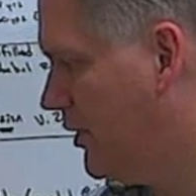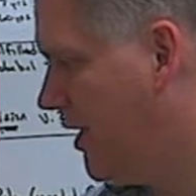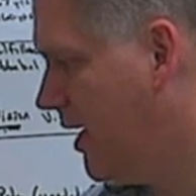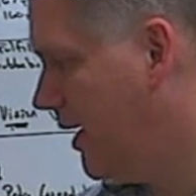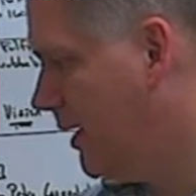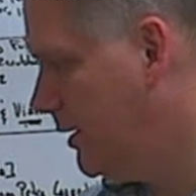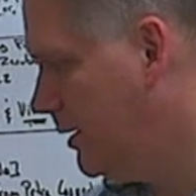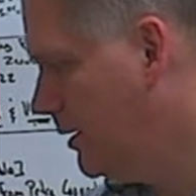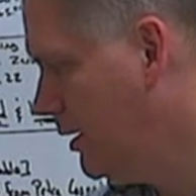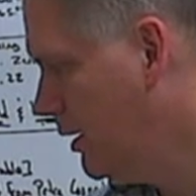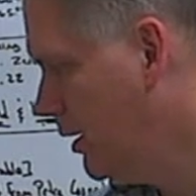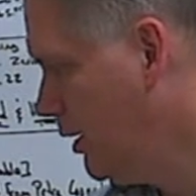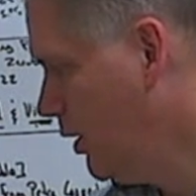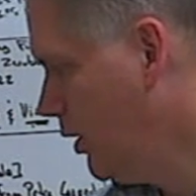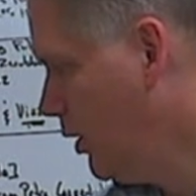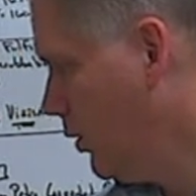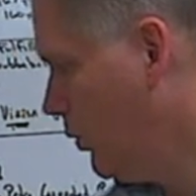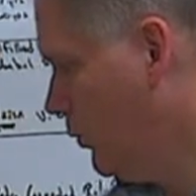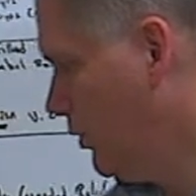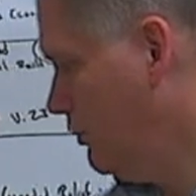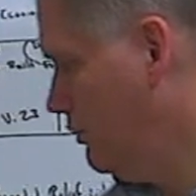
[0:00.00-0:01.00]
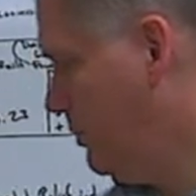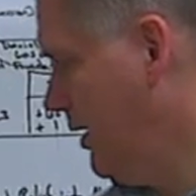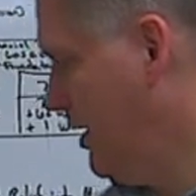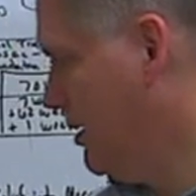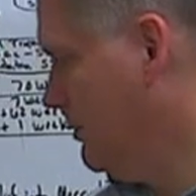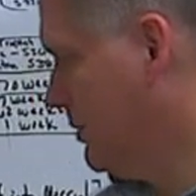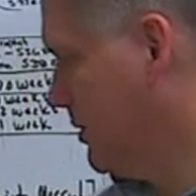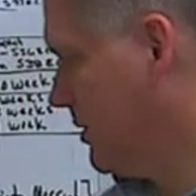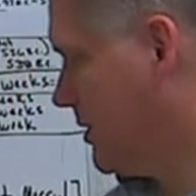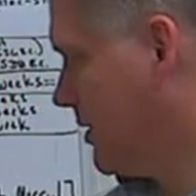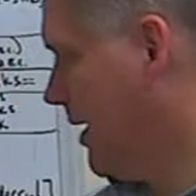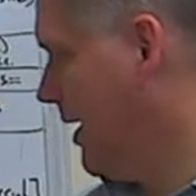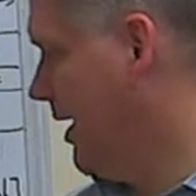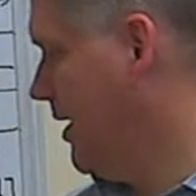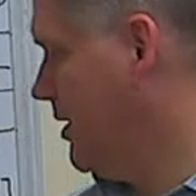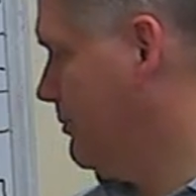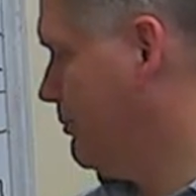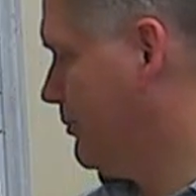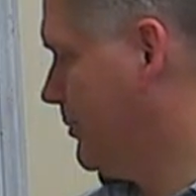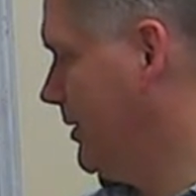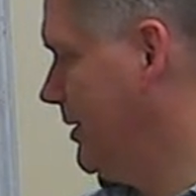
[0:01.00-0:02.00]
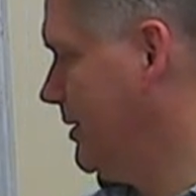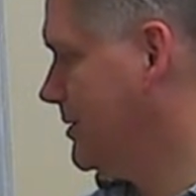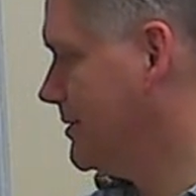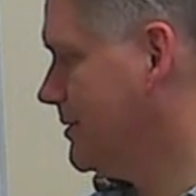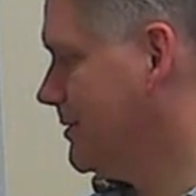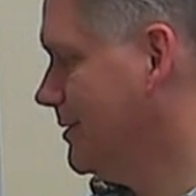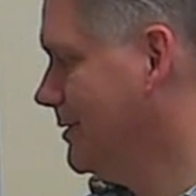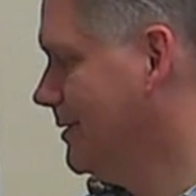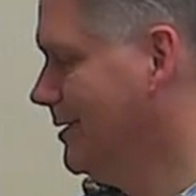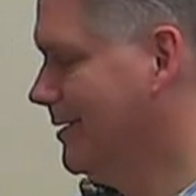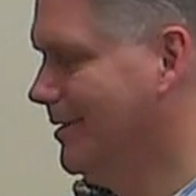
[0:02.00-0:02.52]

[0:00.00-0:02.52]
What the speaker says: then would be the Messiah, the Prince.